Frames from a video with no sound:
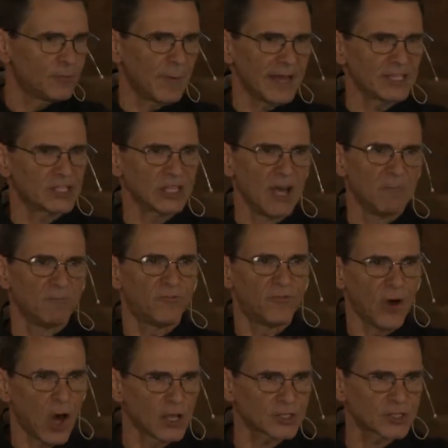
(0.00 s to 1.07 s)
by some
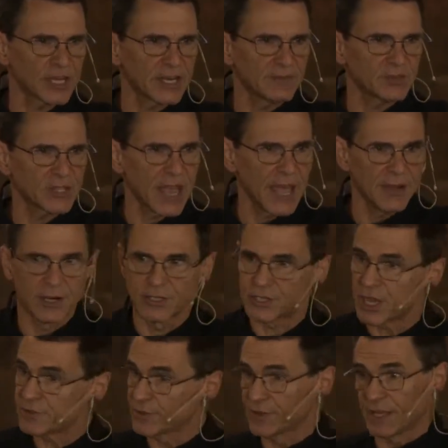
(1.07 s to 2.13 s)
false set of standards,
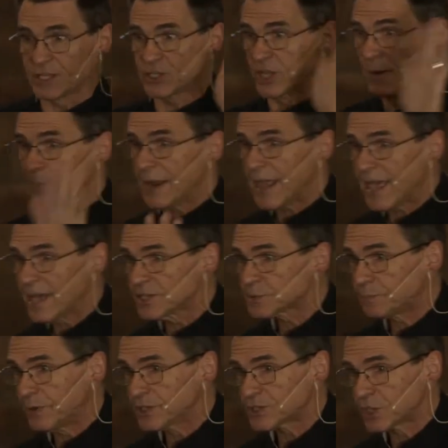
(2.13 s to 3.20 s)
either that somebody else
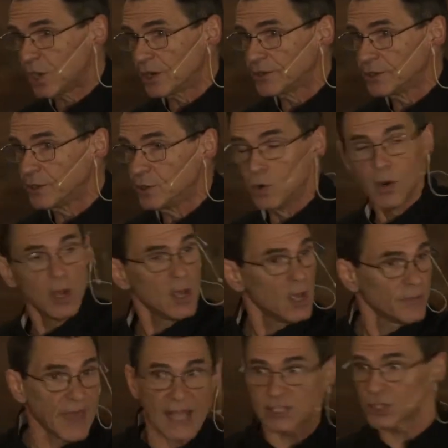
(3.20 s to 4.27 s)
puts on you
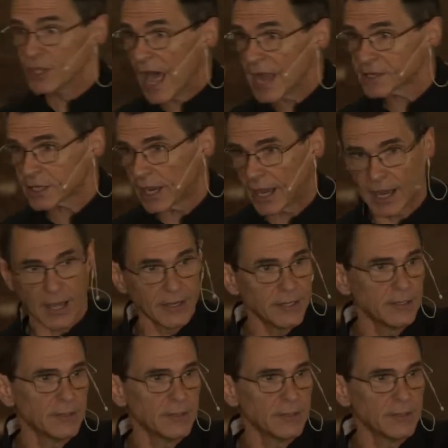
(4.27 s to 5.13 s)
that's not God,